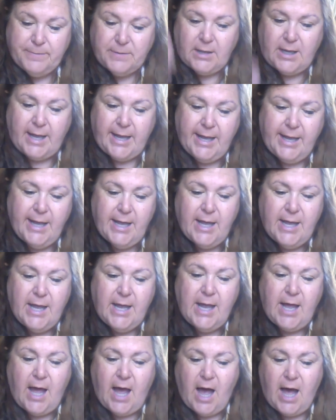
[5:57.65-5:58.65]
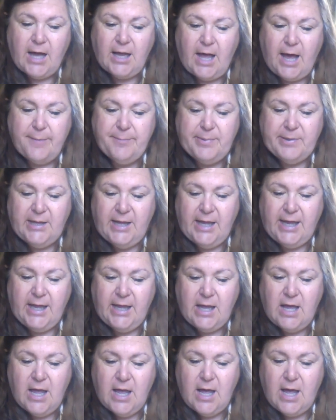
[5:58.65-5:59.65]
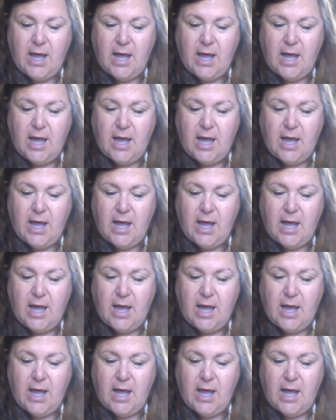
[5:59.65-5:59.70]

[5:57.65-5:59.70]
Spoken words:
Okay, a company